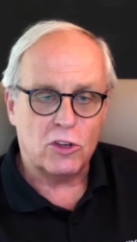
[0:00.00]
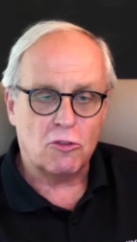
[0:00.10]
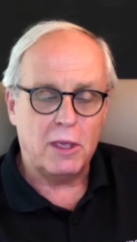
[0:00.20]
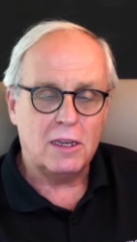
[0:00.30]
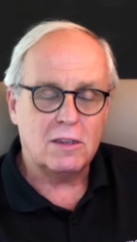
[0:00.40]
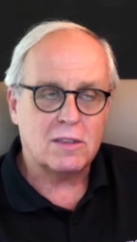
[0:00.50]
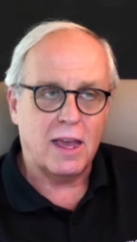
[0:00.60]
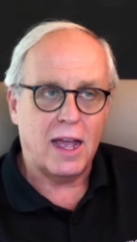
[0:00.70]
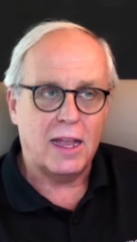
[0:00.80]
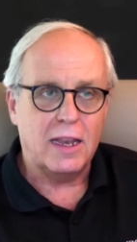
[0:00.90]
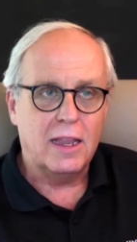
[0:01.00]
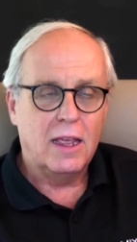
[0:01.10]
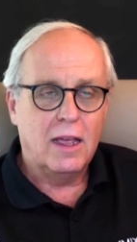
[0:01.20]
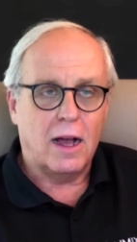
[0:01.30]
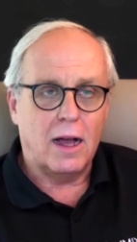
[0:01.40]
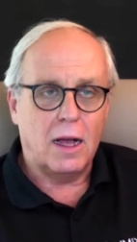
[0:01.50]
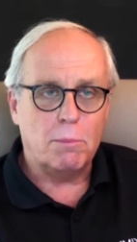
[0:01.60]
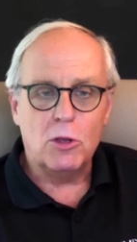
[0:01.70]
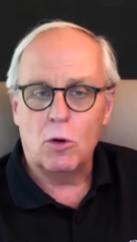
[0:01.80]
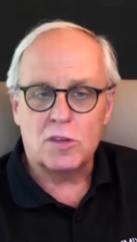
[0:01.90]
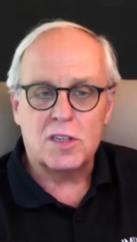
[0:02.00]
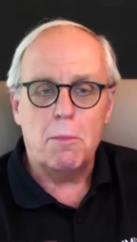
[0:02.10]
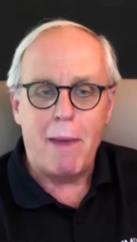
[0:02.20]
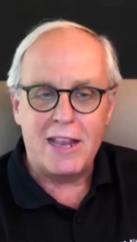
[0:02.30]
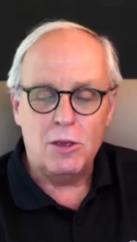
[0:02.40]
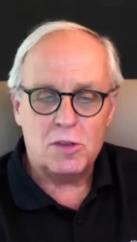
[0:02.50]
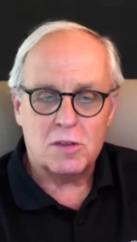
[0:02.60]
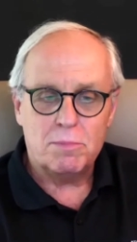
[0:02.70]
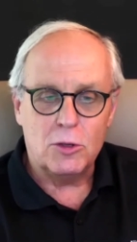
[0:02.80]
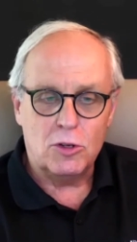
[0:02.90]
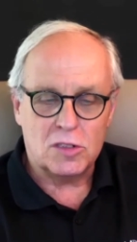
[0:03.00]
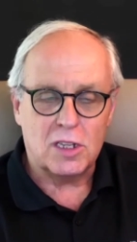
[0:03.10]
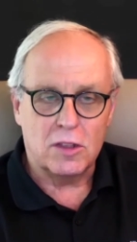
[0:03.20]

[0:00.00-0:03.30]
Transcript: which means that you don't see the menus; you just